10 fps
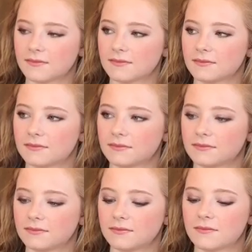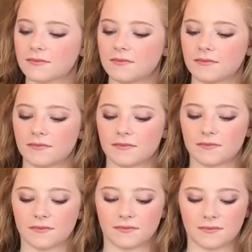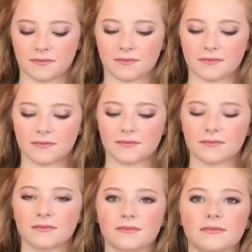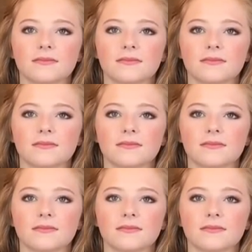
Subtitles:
(silent)